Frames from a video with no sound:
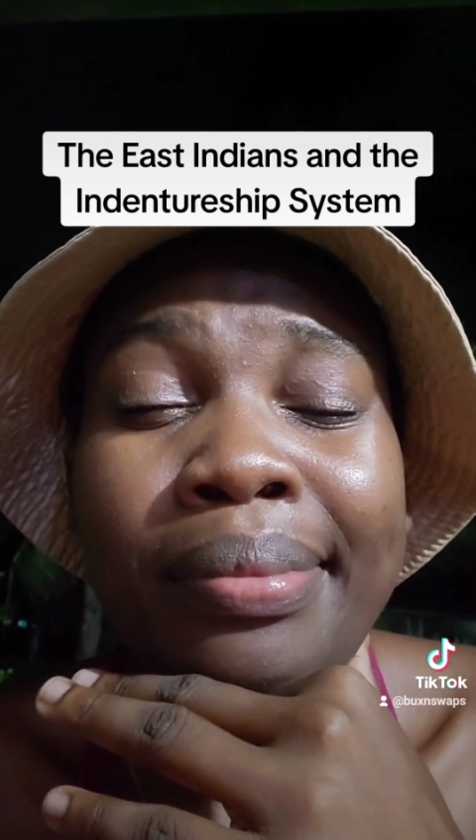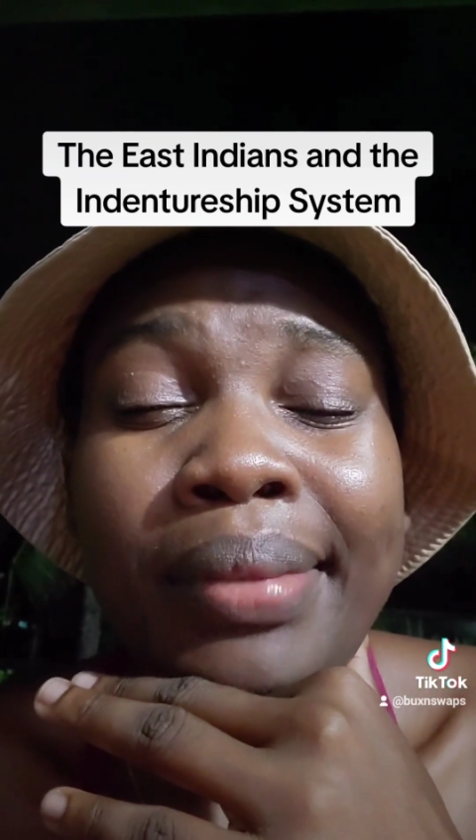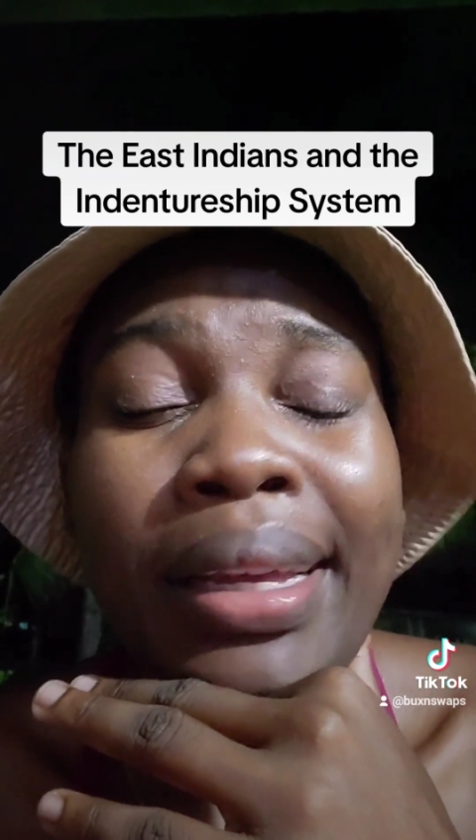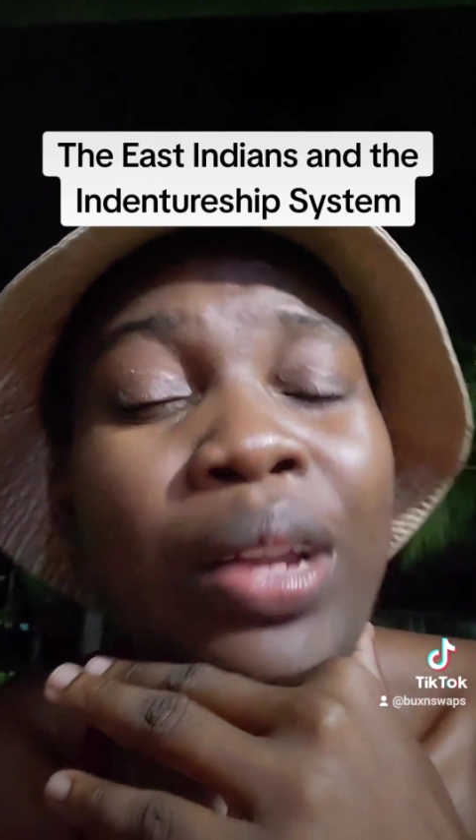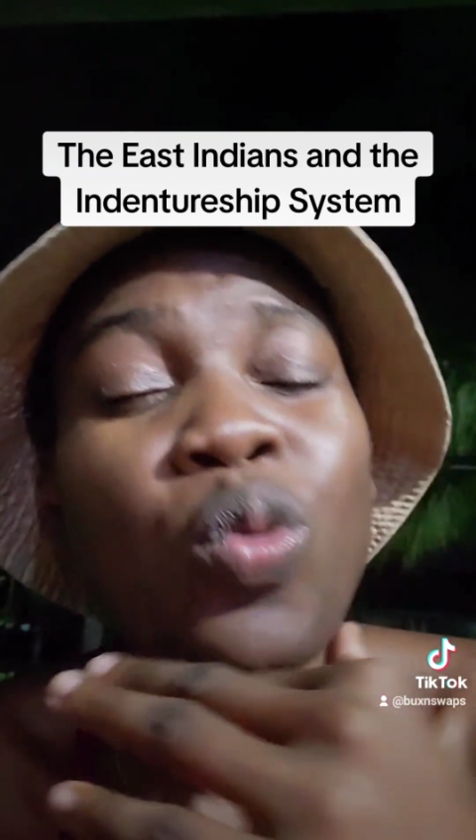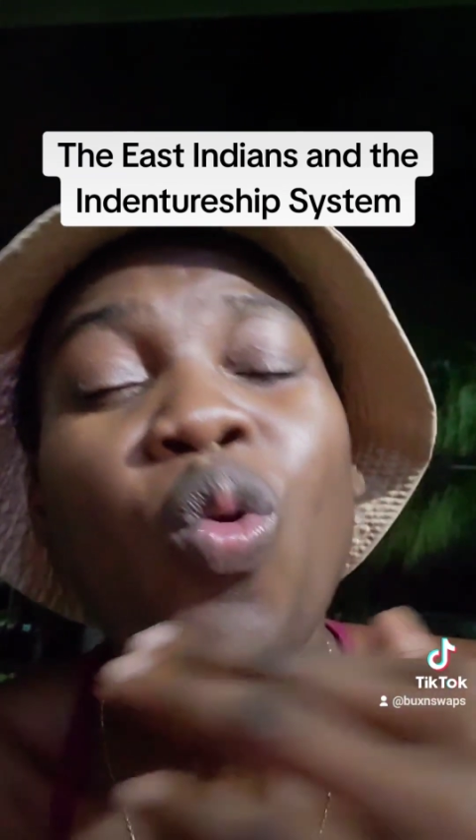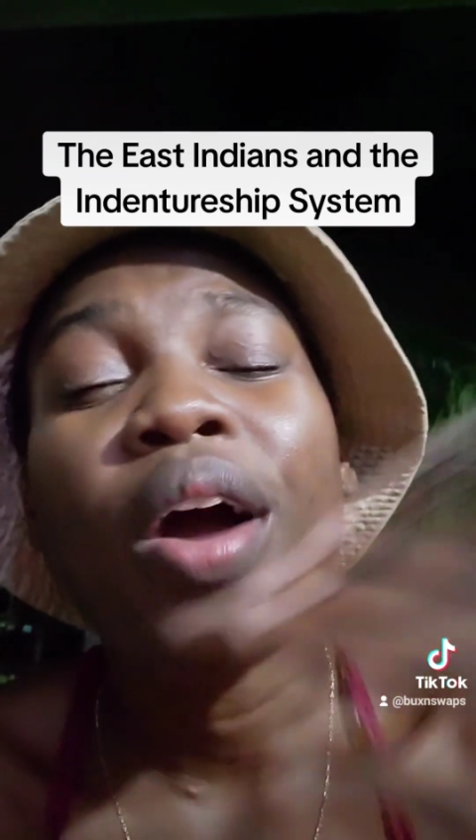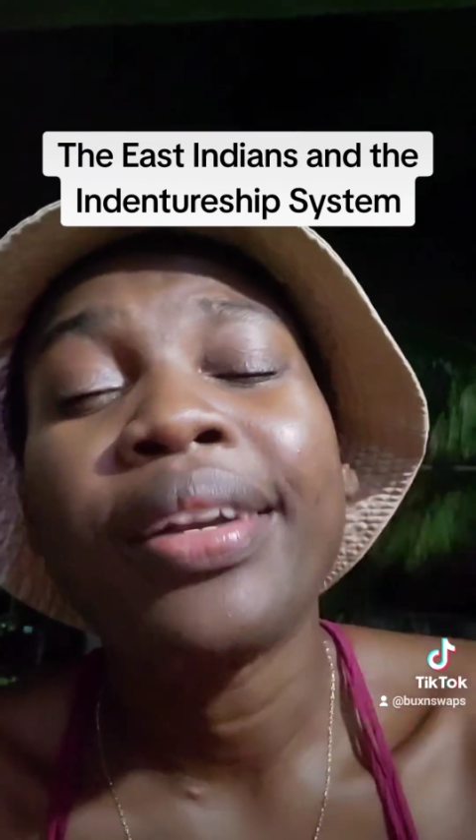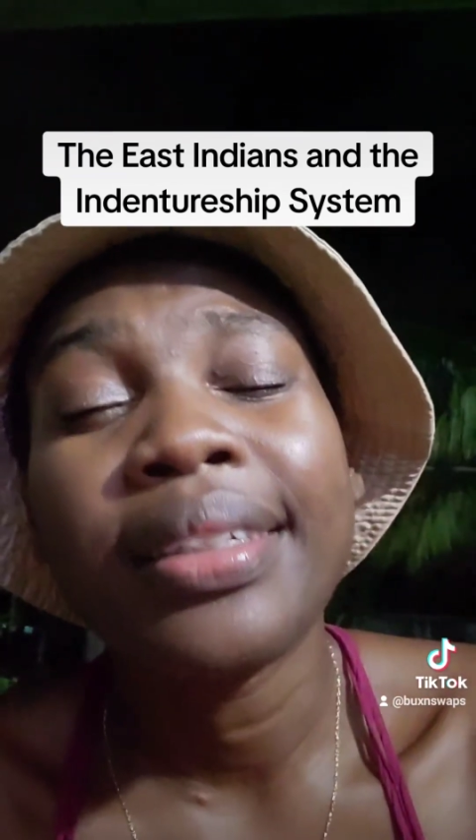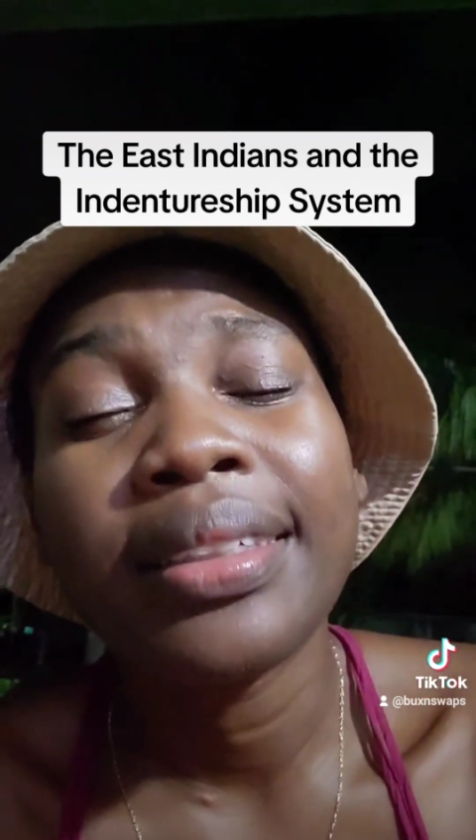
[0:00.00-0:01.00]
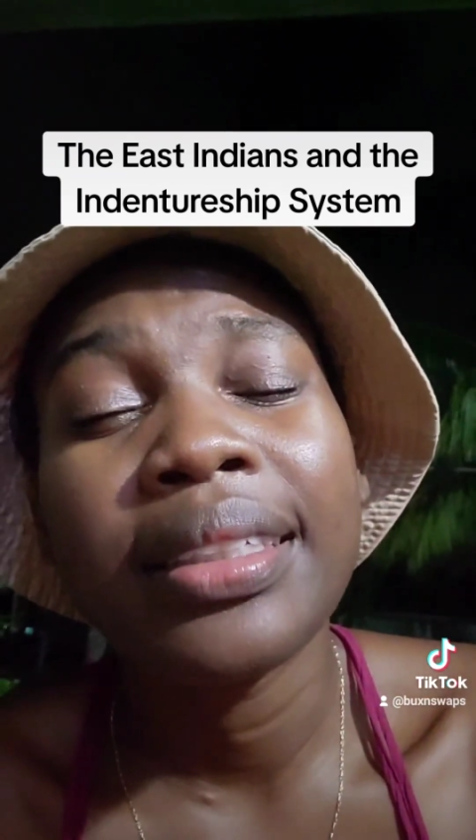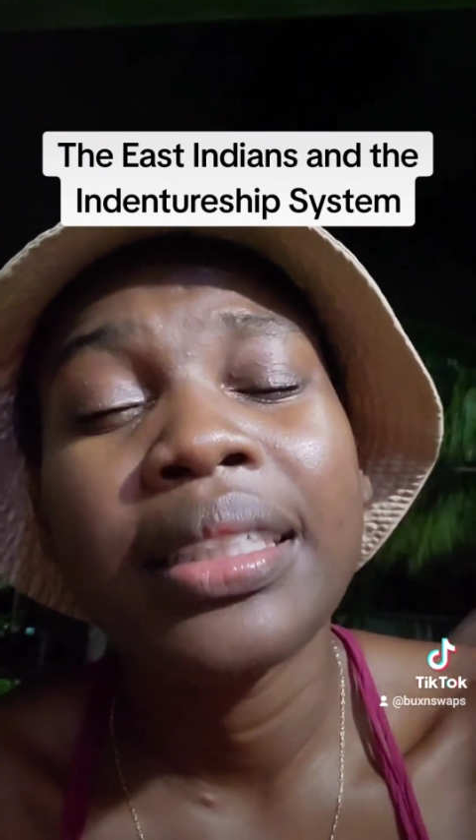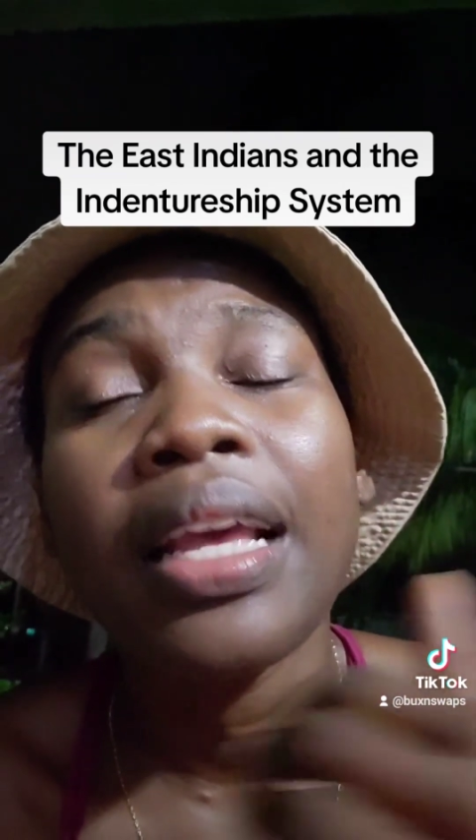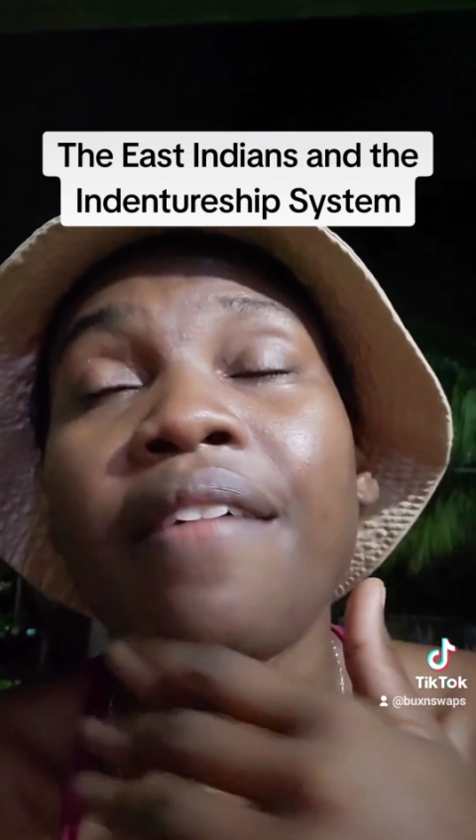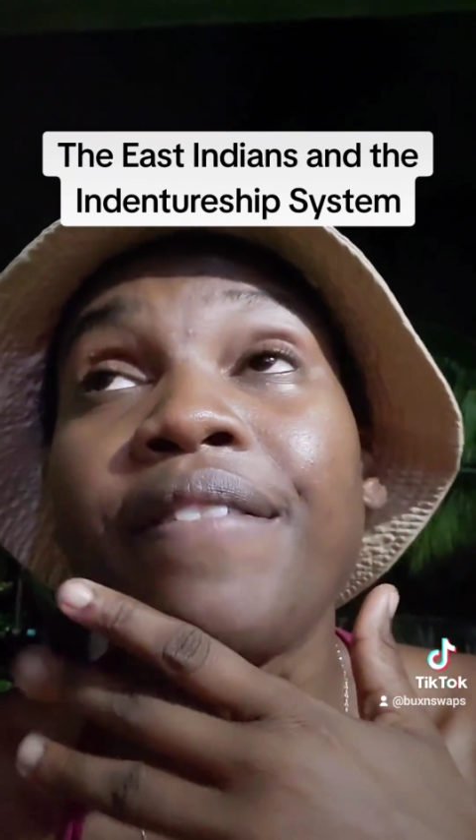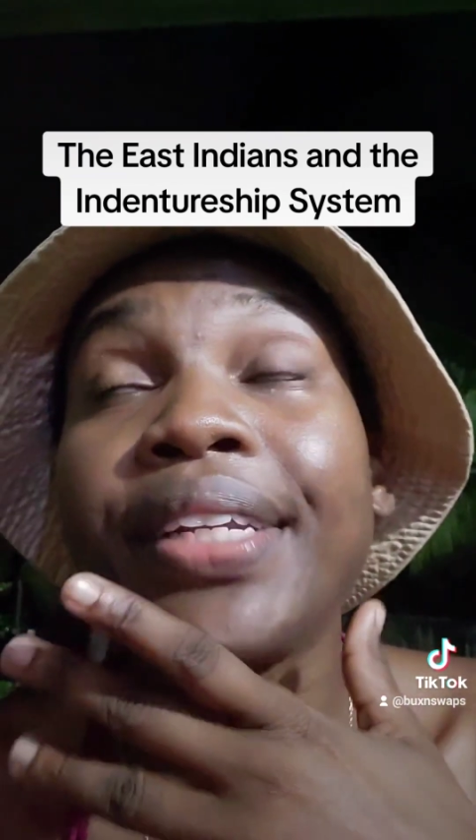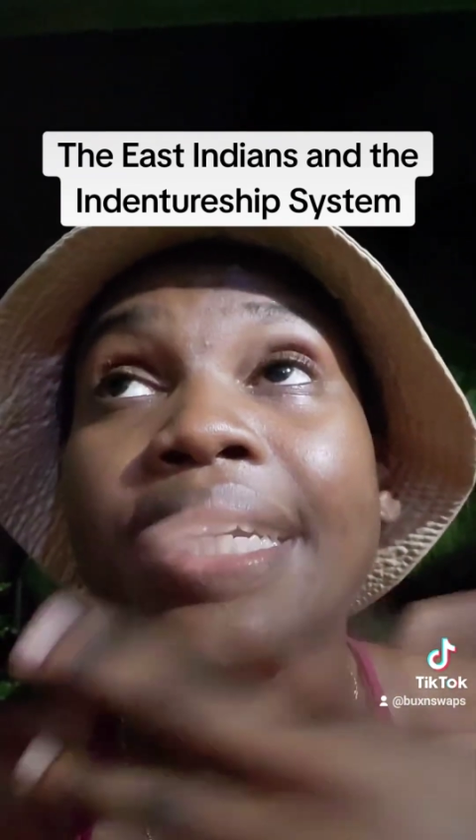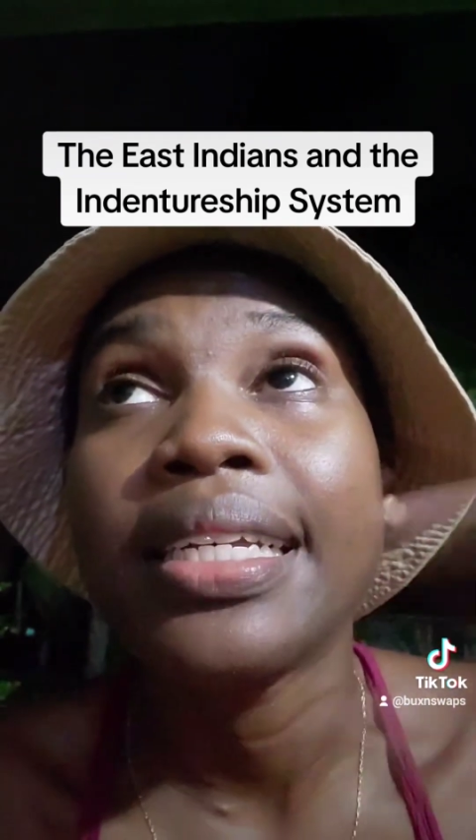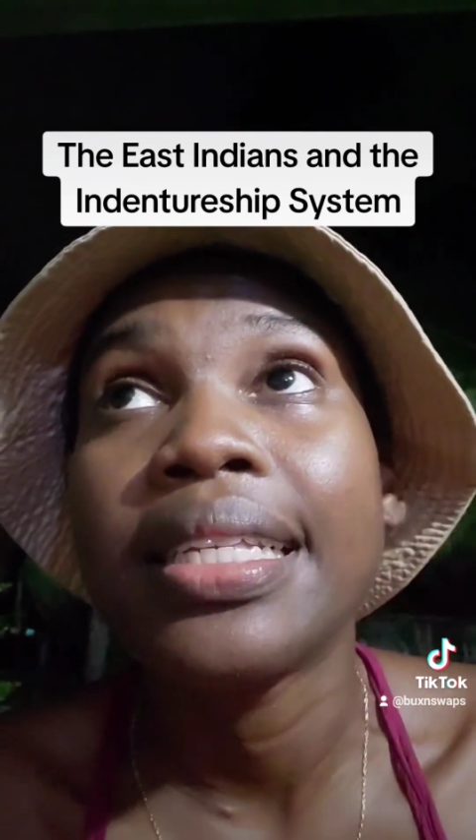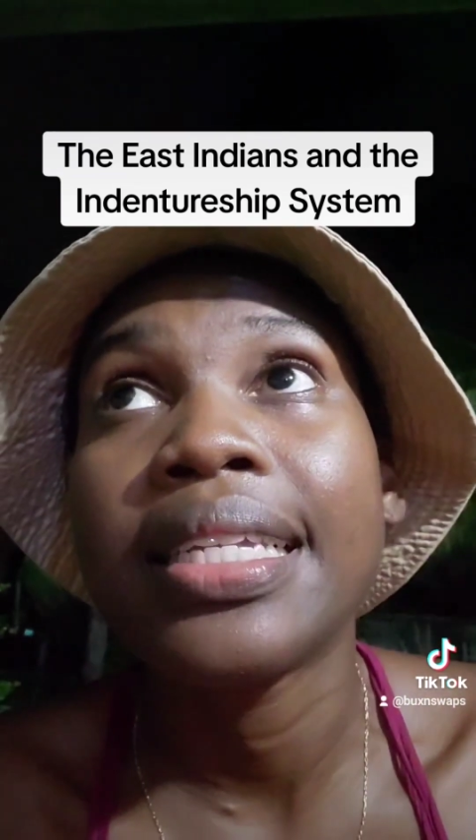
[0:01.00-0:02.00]
and wonders for the
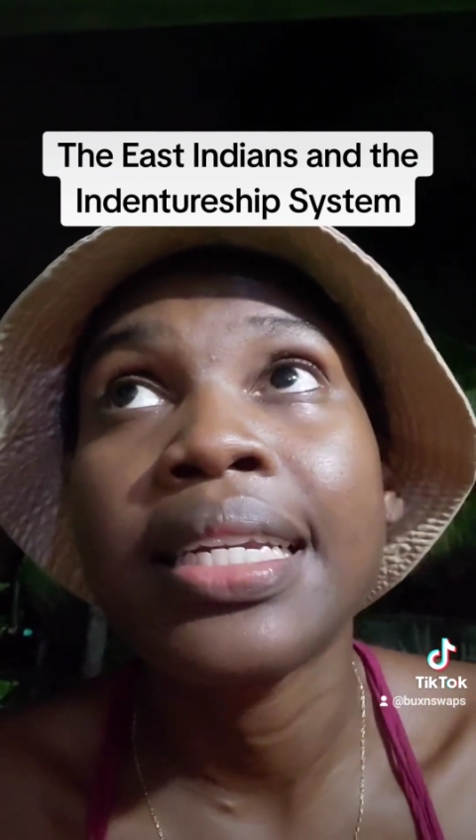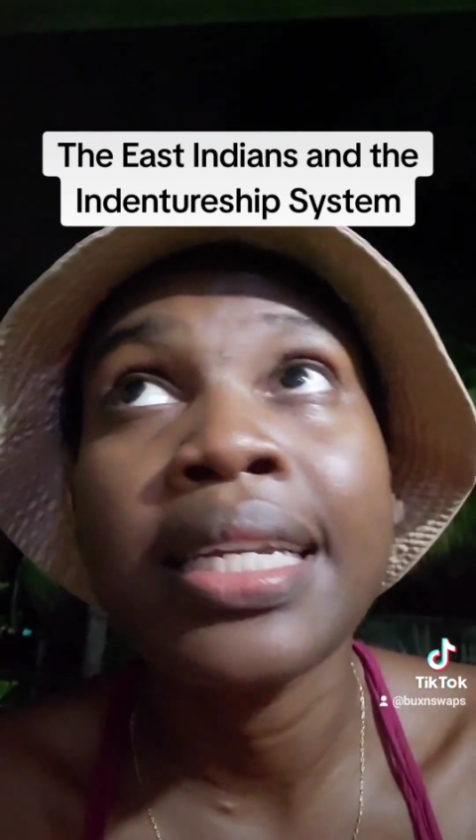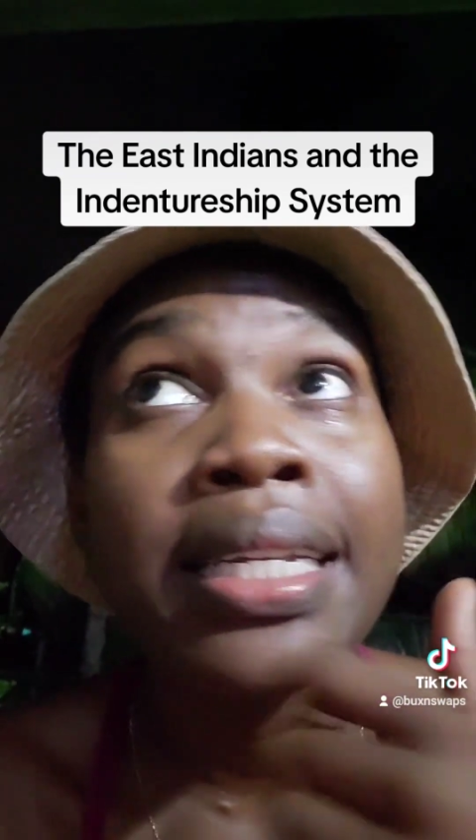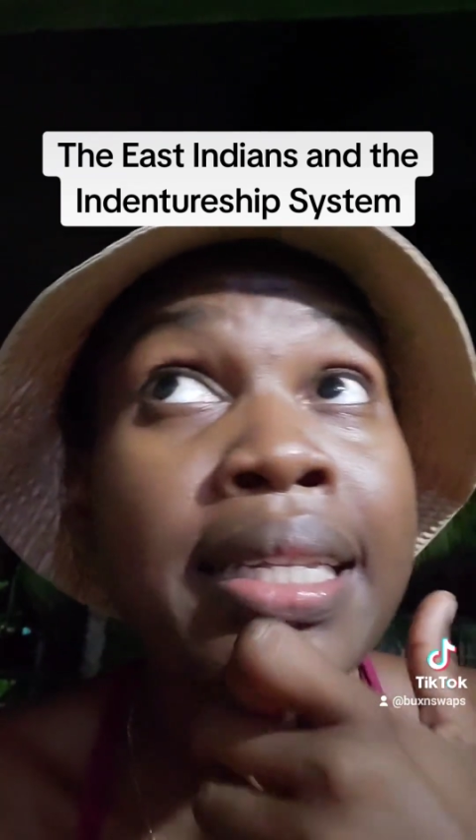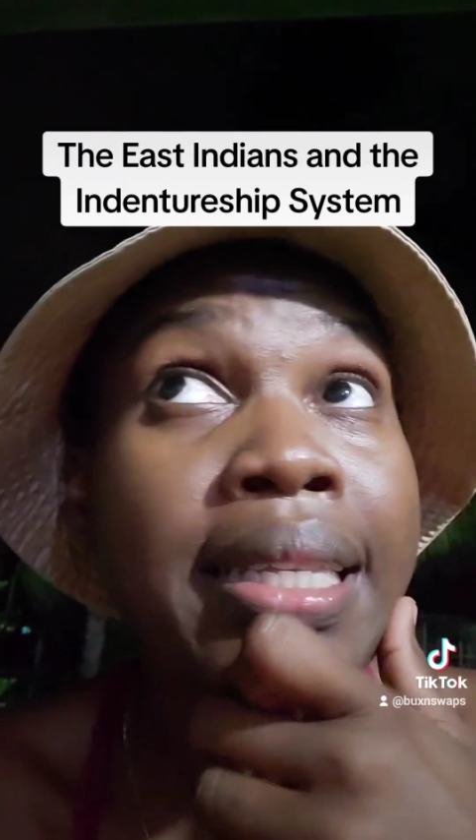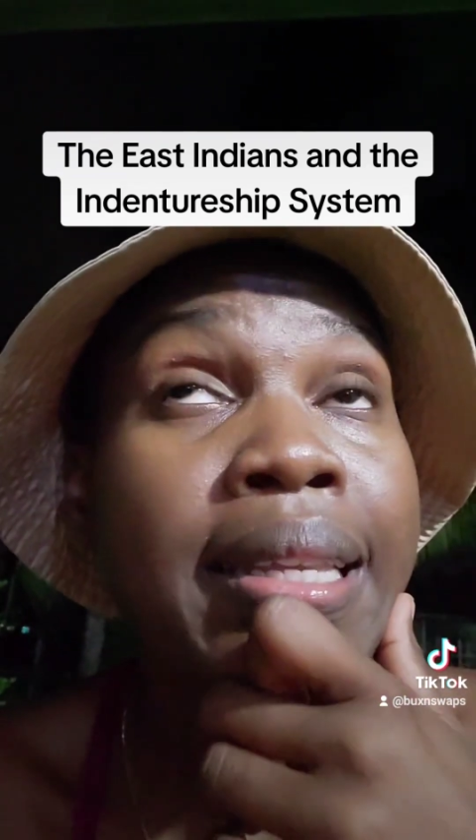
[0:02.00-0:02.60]
East Indians.